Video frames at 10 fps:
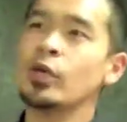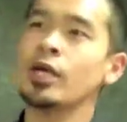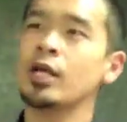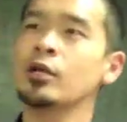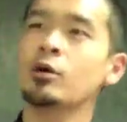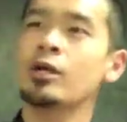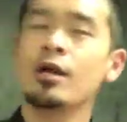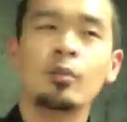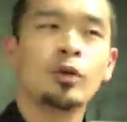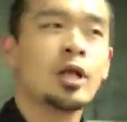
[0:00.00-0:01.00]
We're going to load it
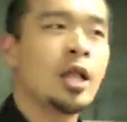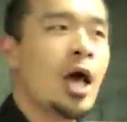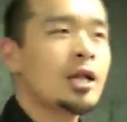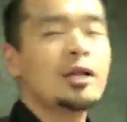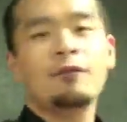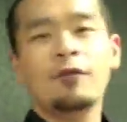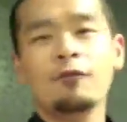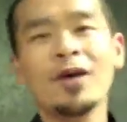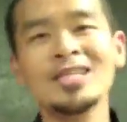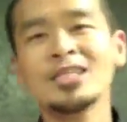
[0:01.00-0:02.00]
up with a lot of different
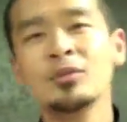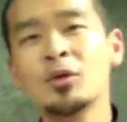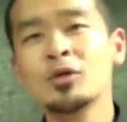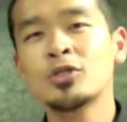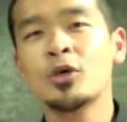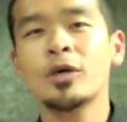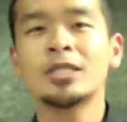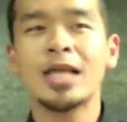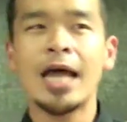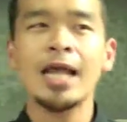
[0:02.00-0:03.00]
vegetables, so
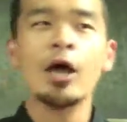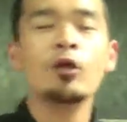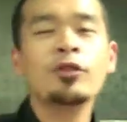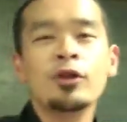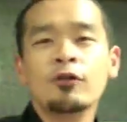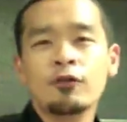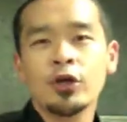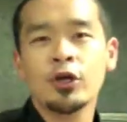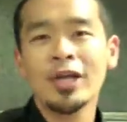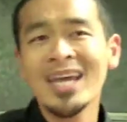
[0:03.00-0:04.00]
it's kind of healthier for
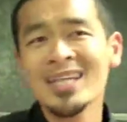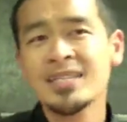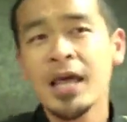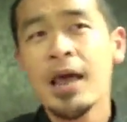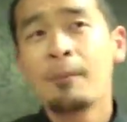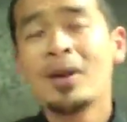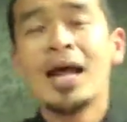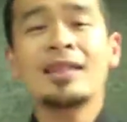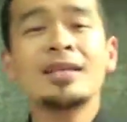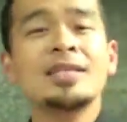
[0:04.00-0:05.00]
your kids, but
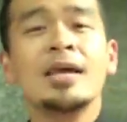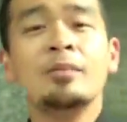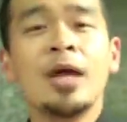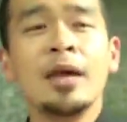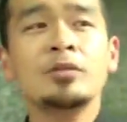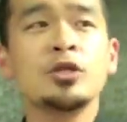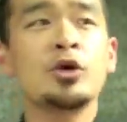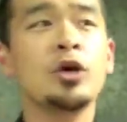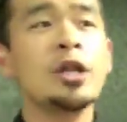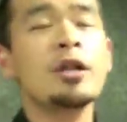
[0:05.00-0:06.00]
at the same time still
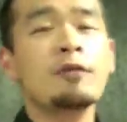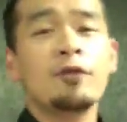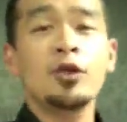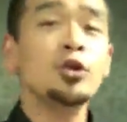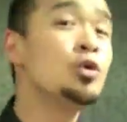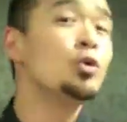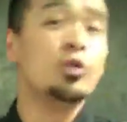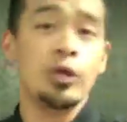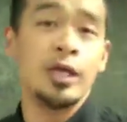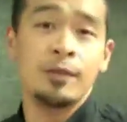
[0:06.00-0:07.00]
good enough for you to
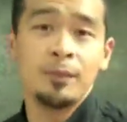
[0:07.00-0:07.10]
eat.